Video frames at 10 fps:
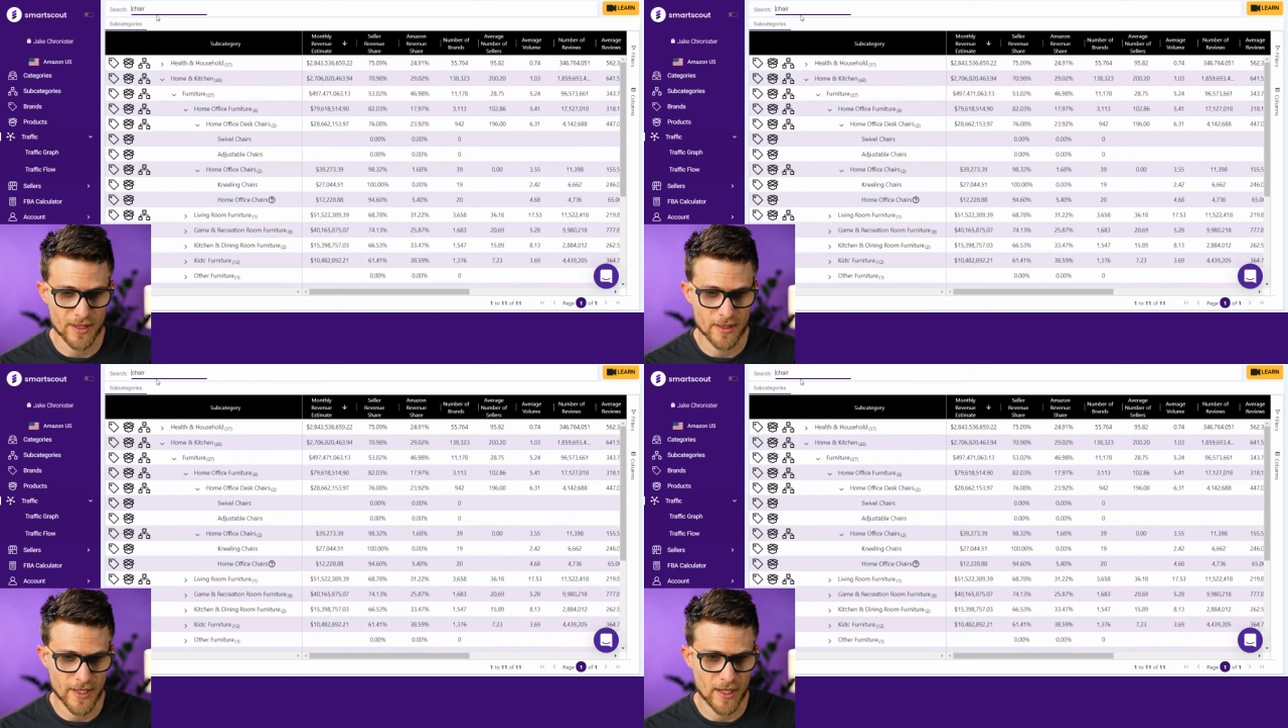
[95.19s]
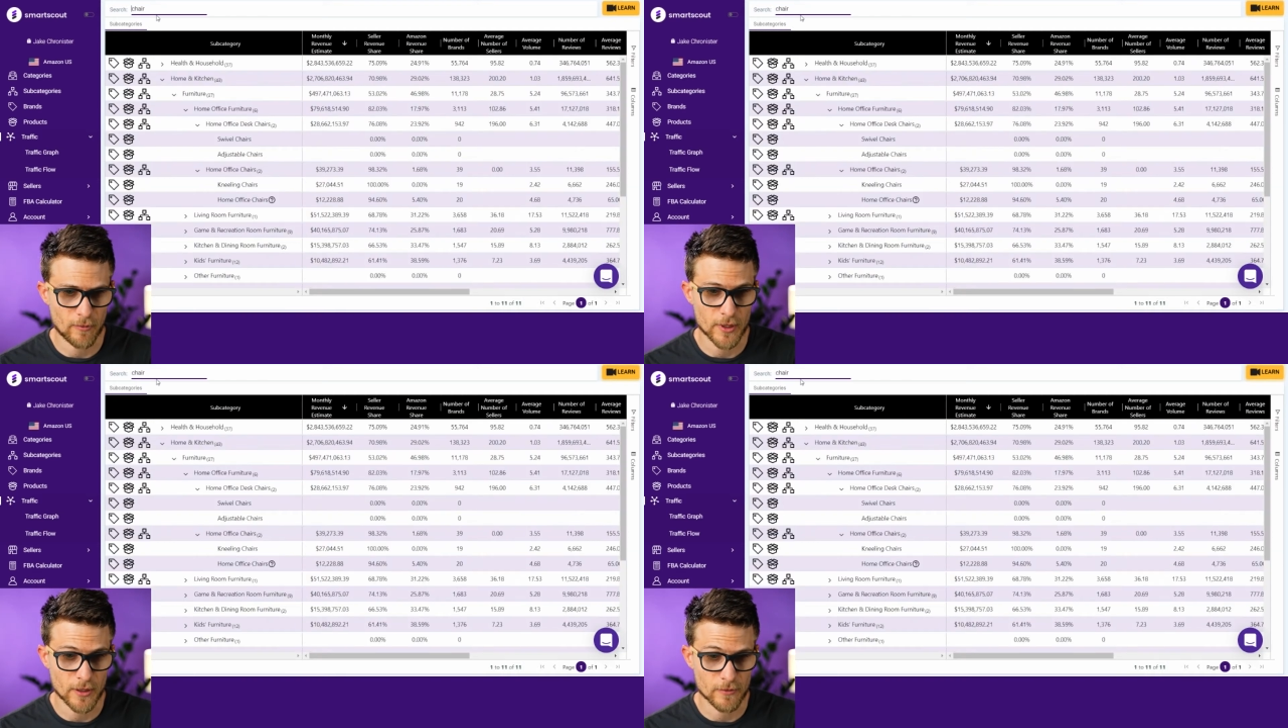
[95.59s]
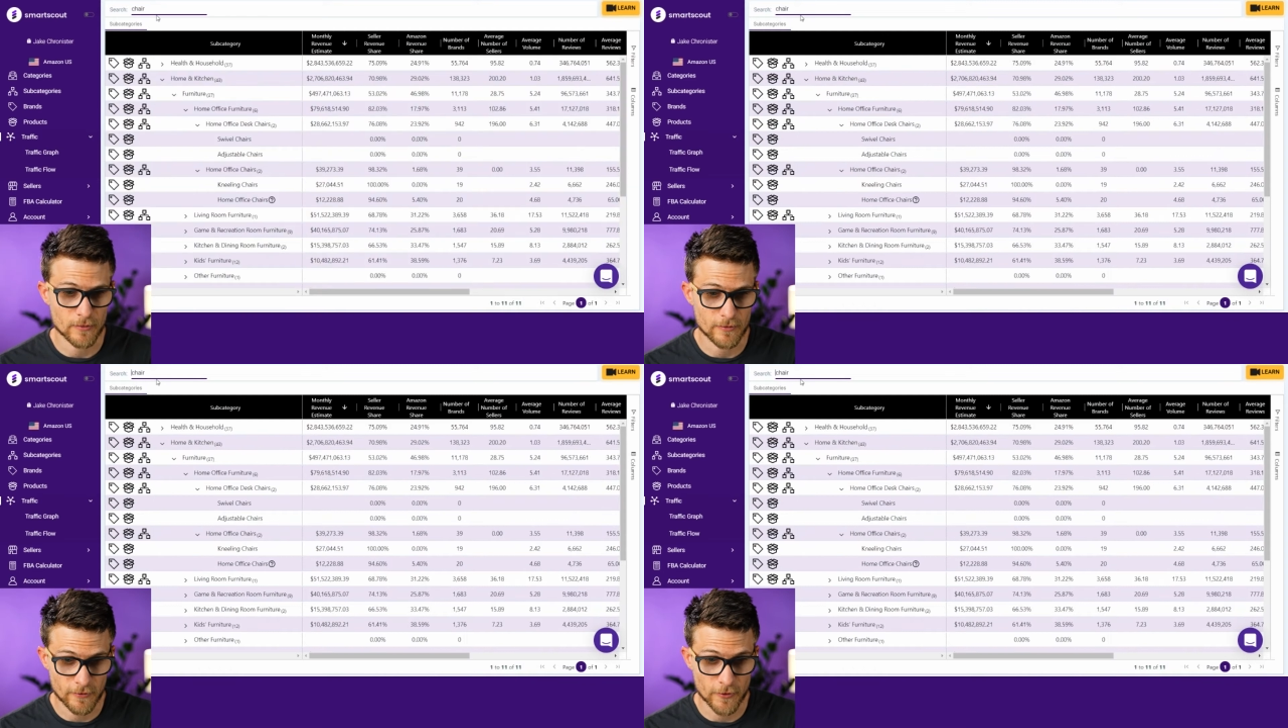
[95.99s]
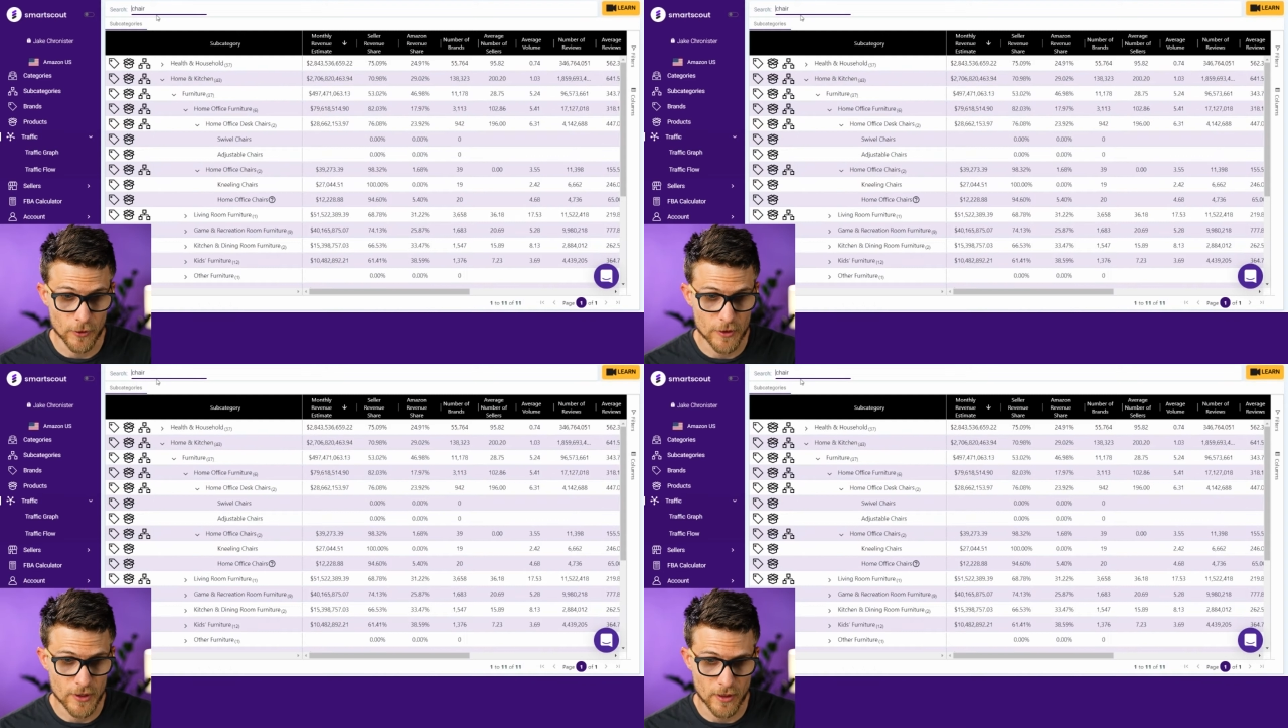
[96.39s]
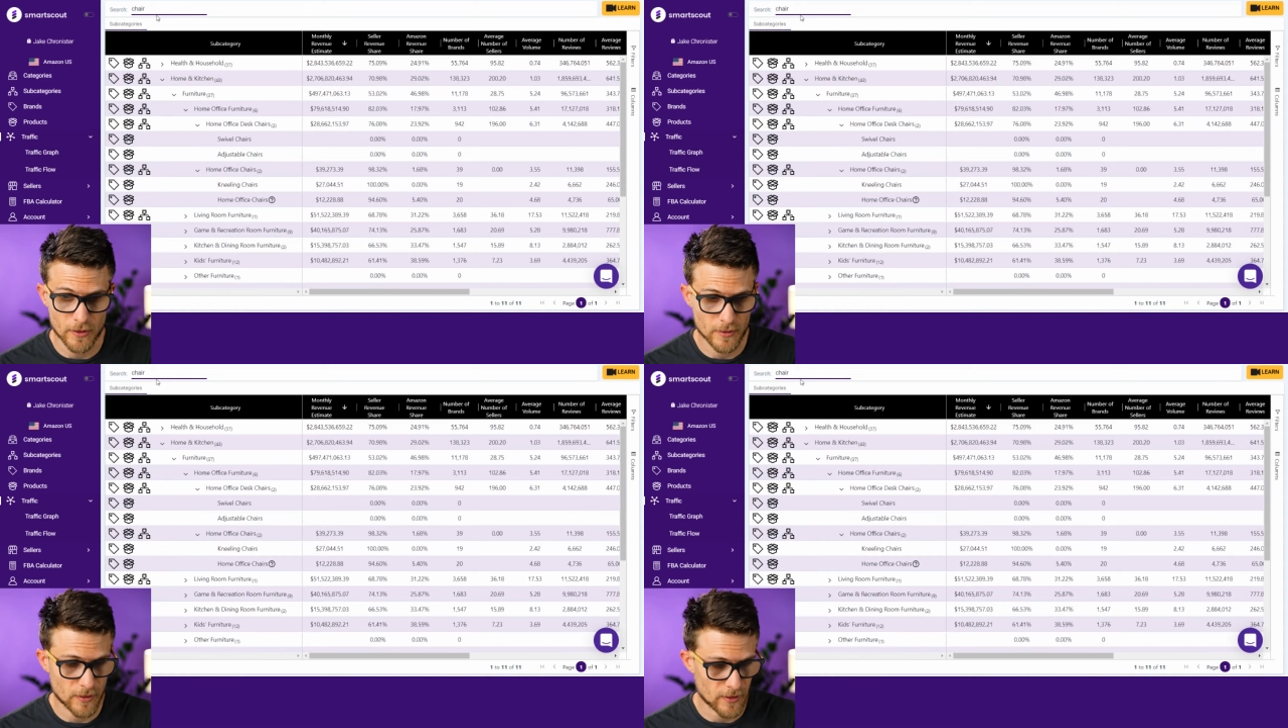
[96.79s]
than that when you first
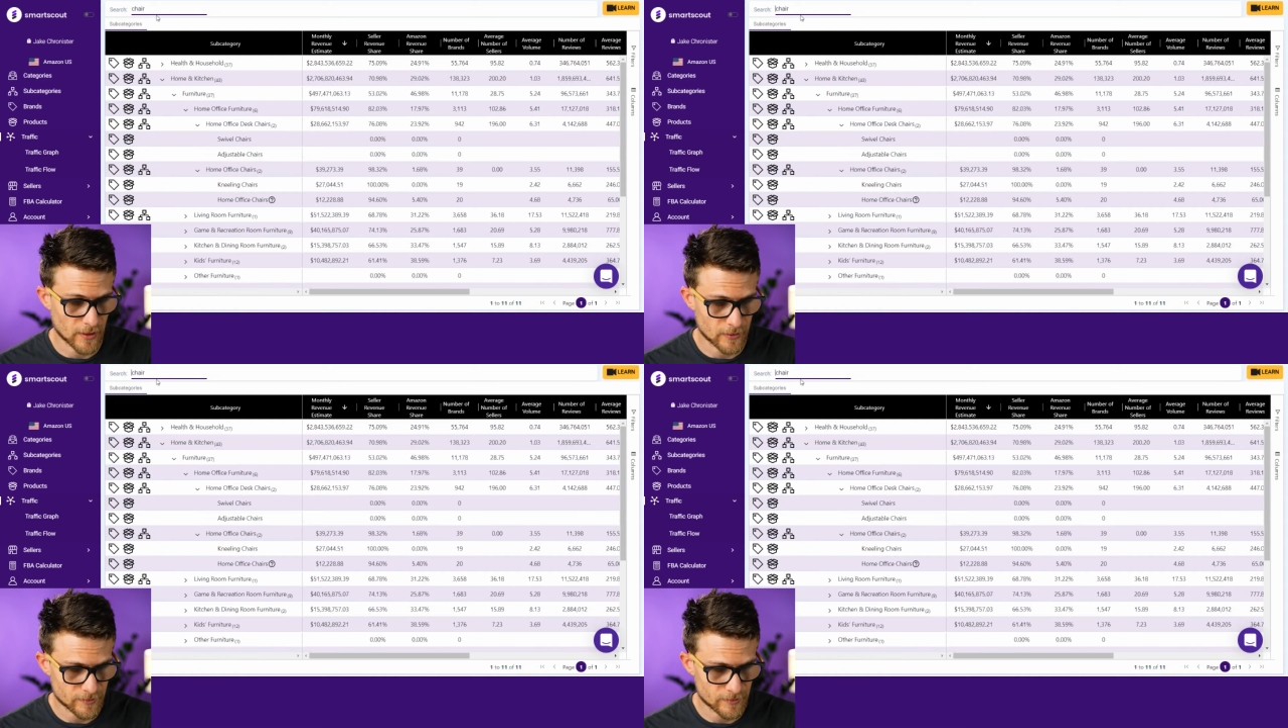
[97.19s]
start looking.